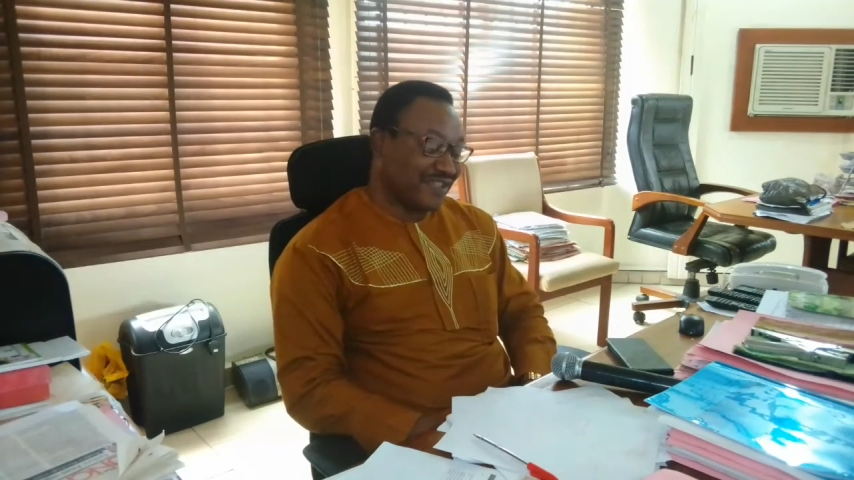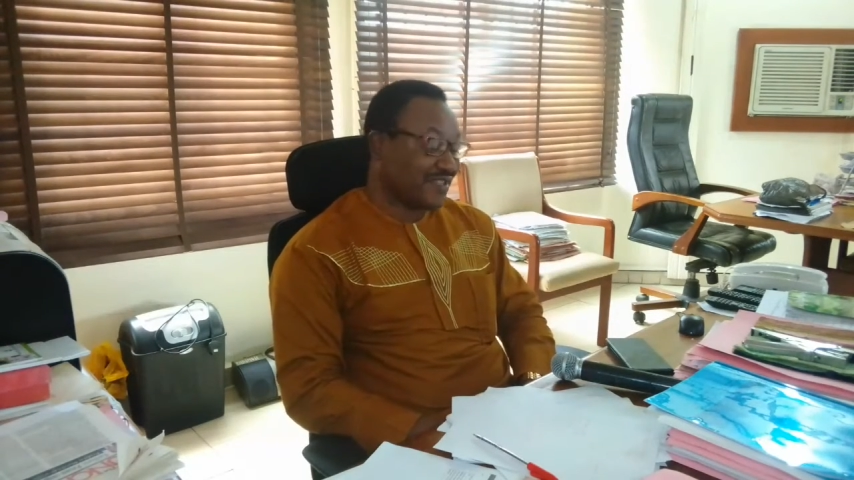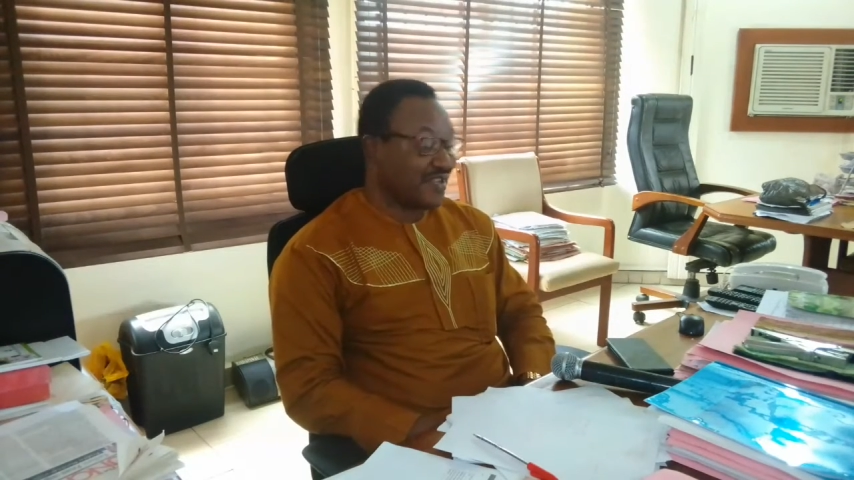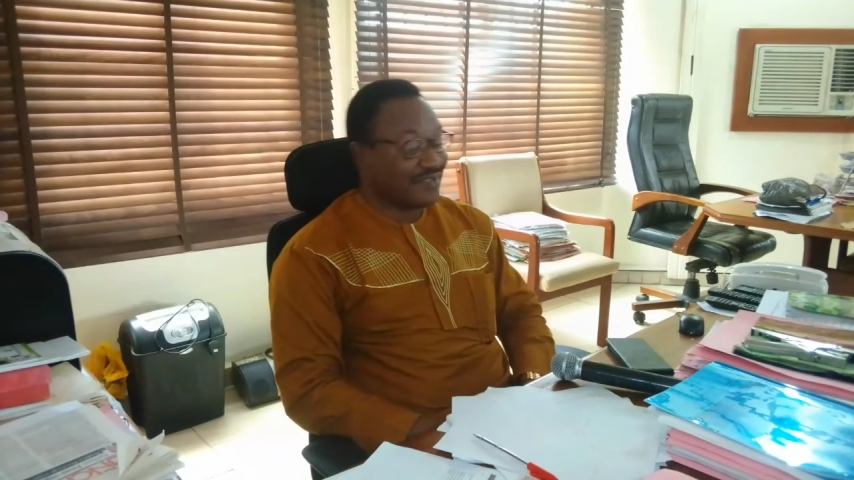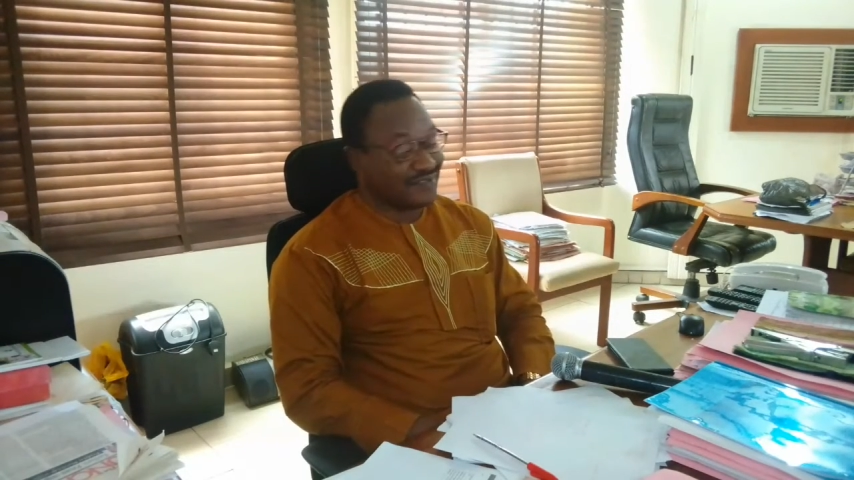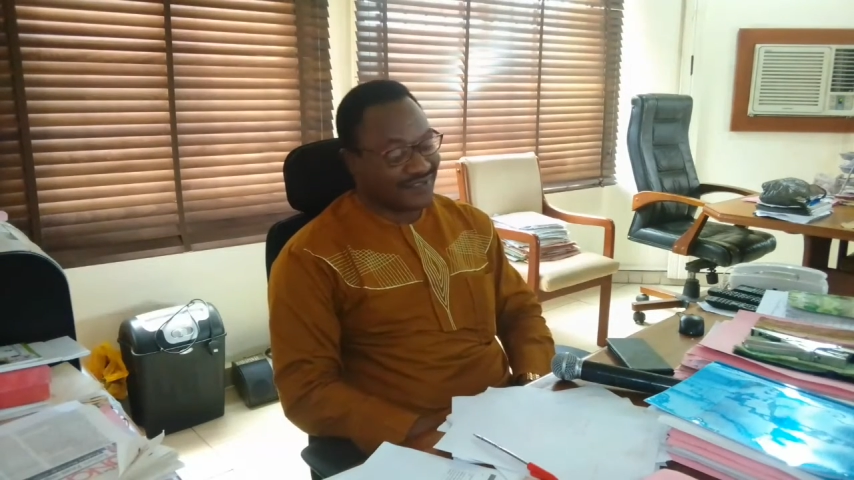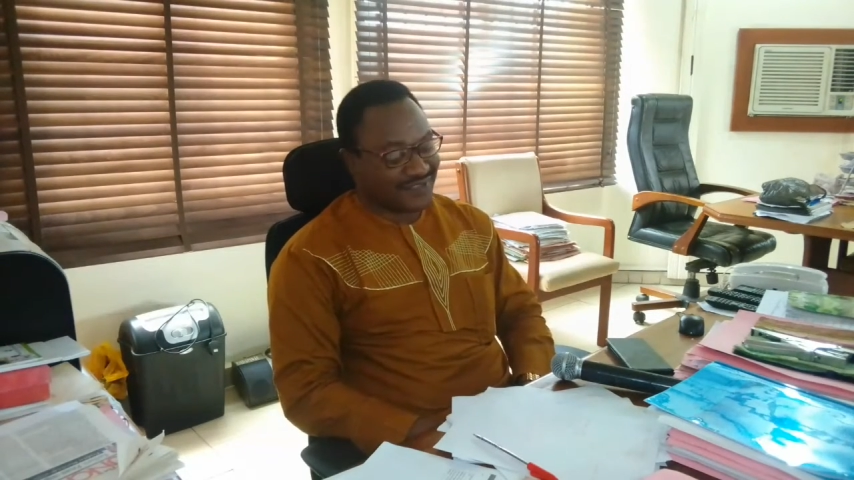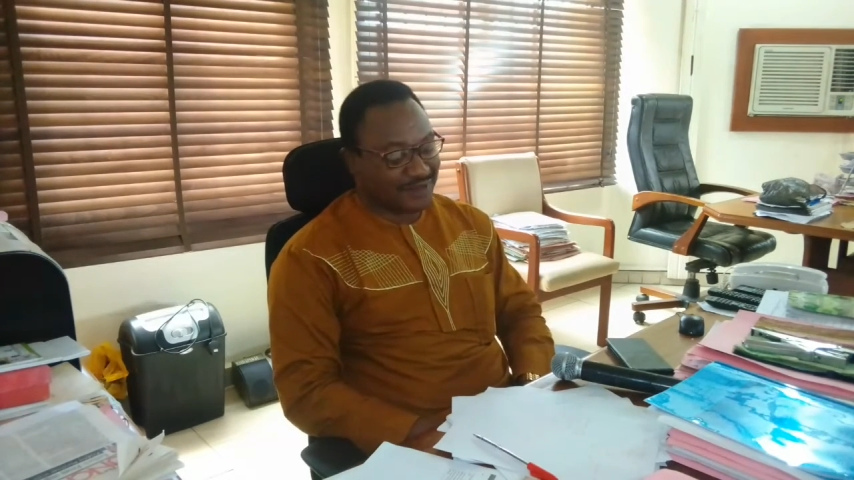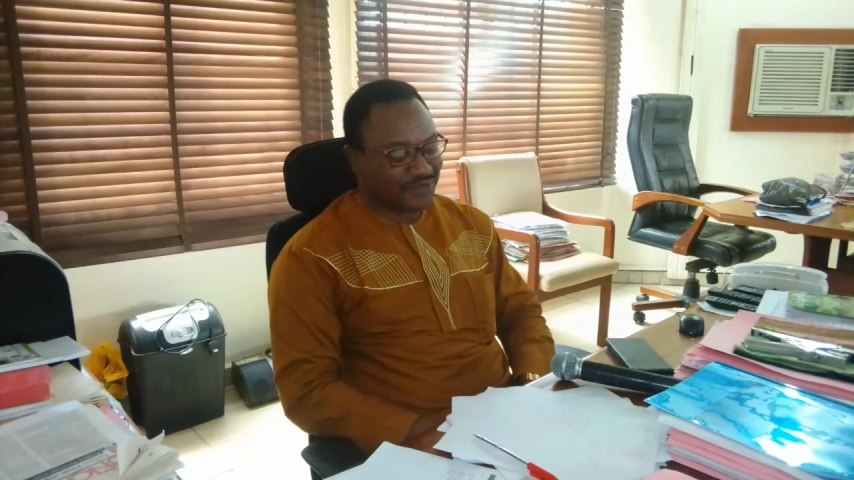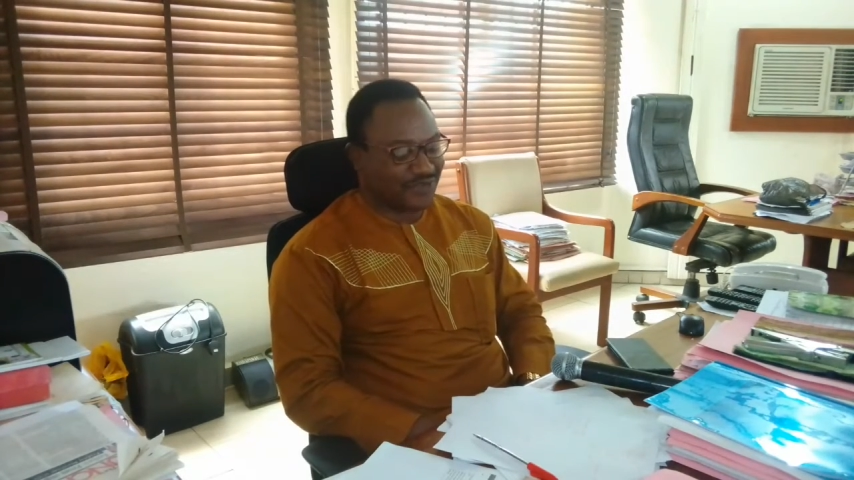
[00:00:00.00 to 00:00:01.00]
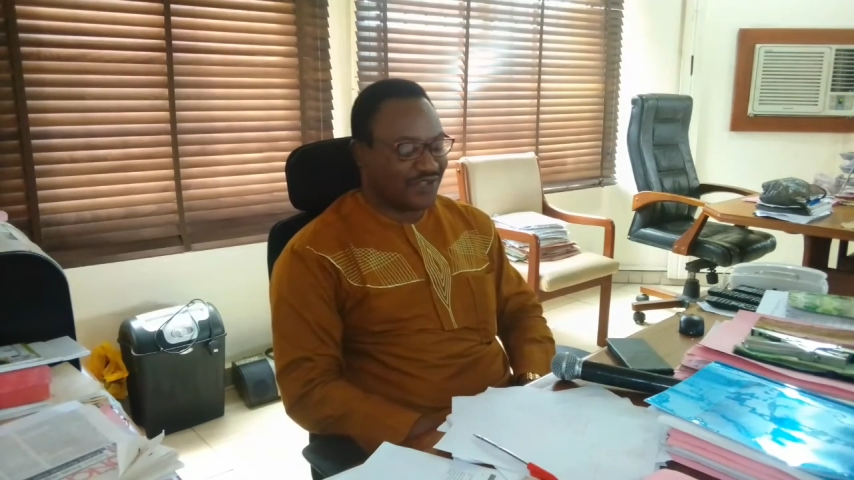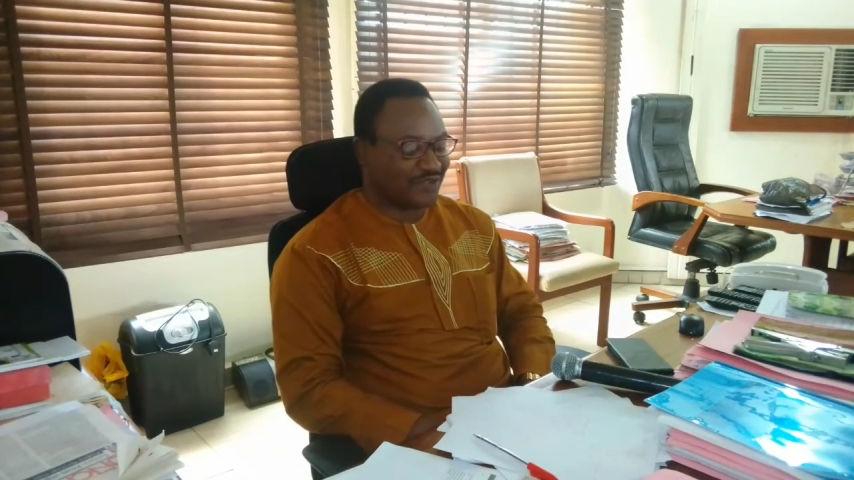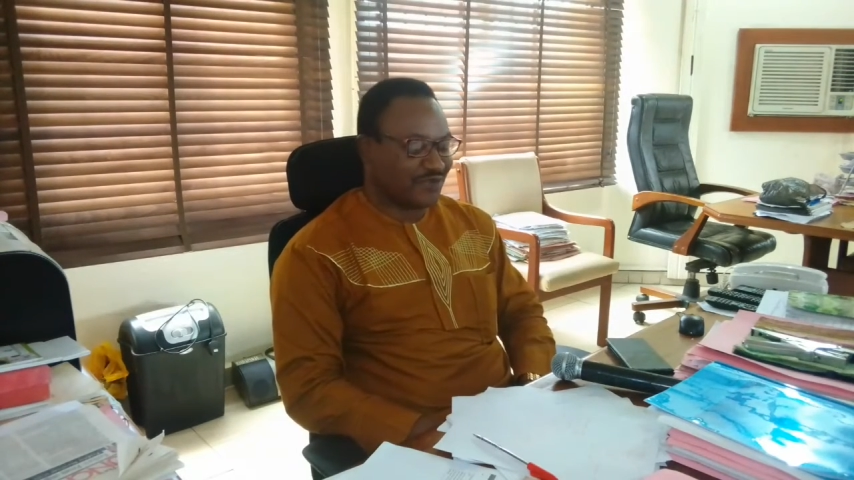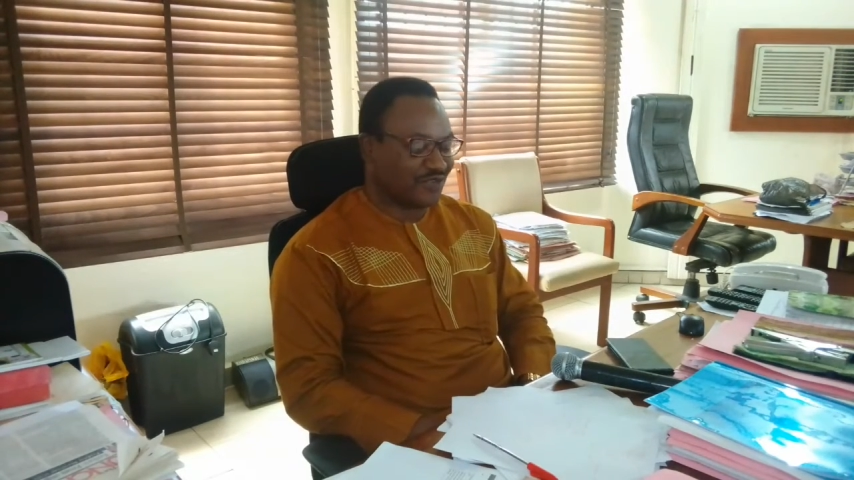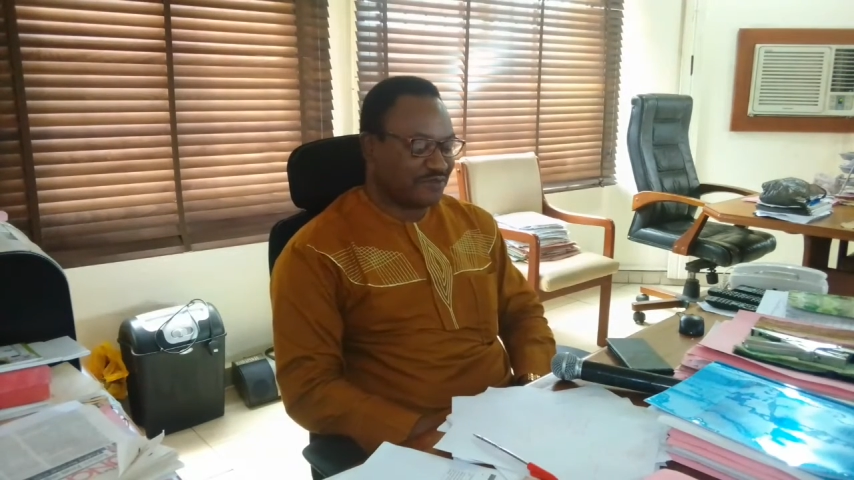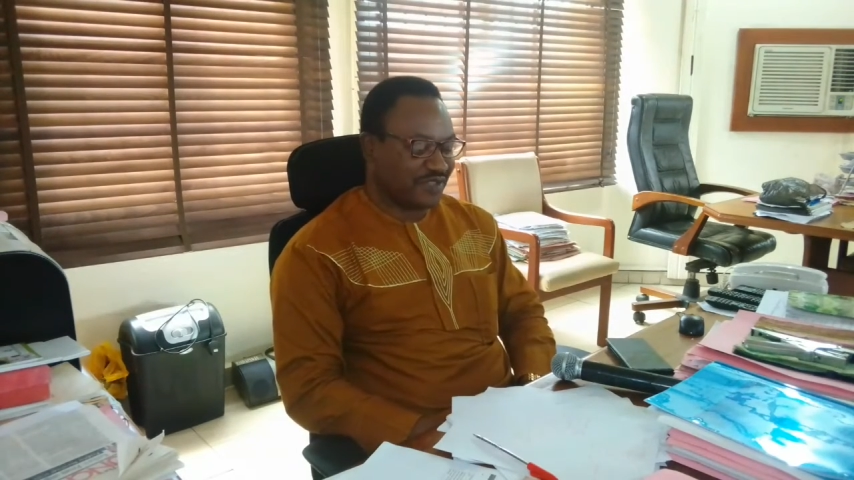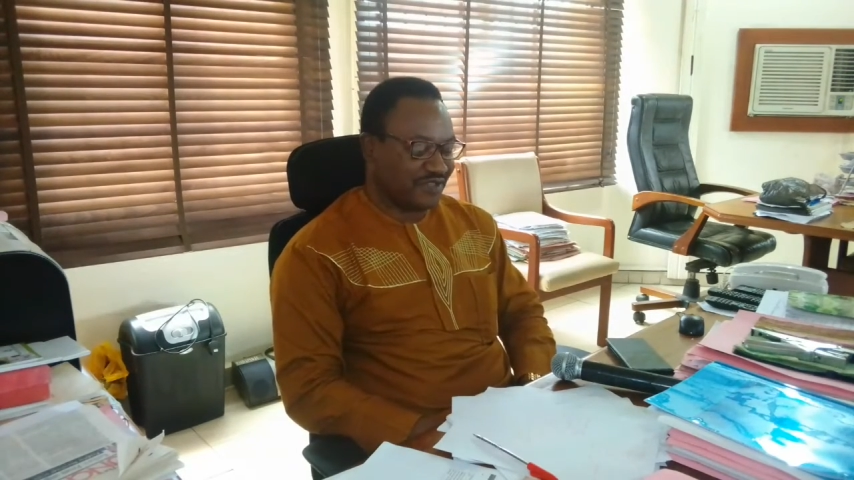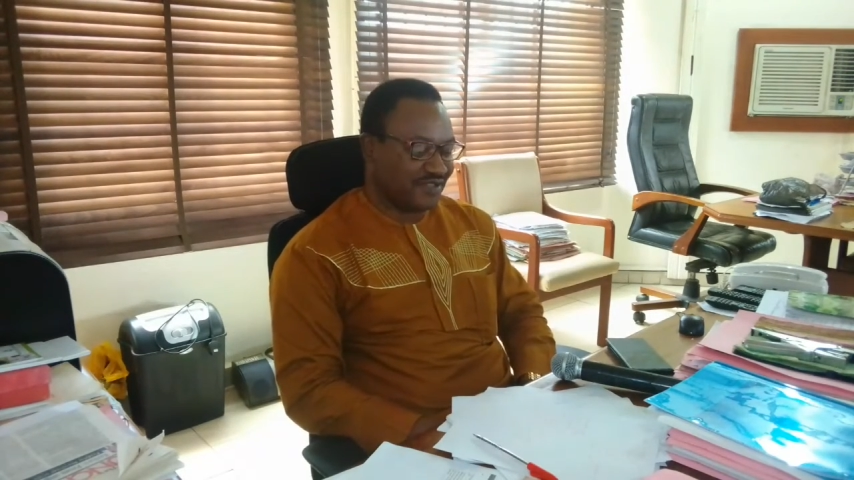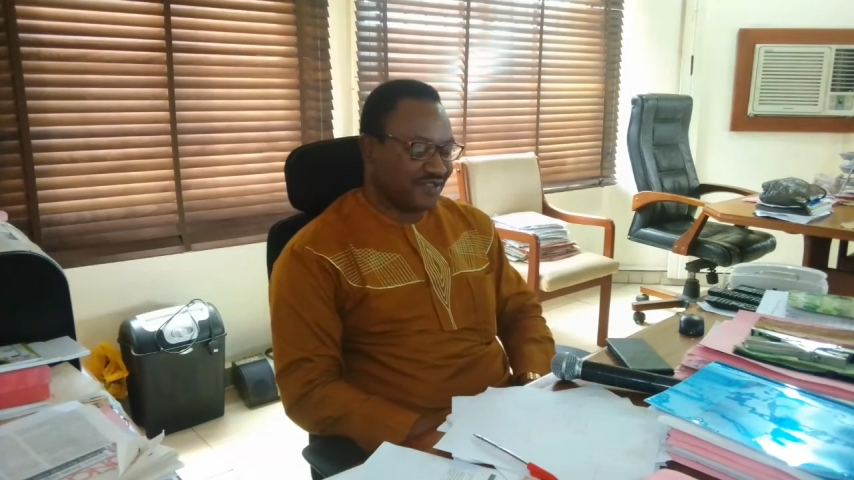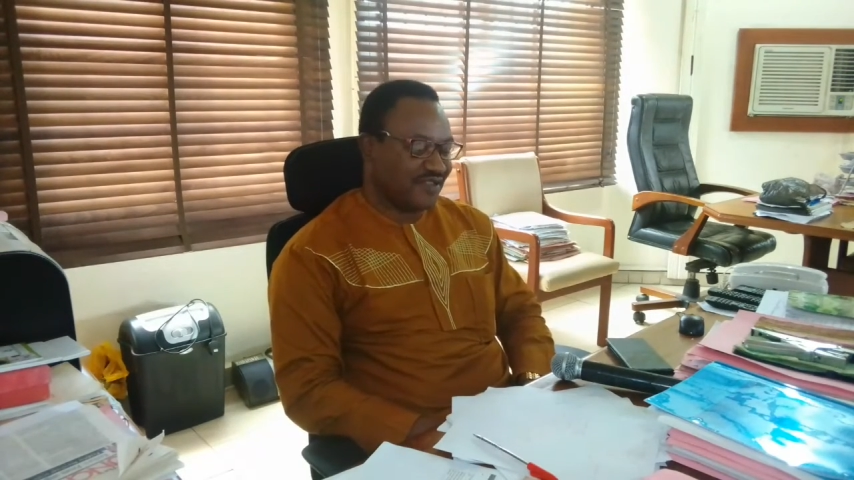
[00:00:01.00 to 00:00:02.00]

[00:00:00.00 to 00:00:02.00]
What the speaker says: mental illness, I'm sure that's what you know.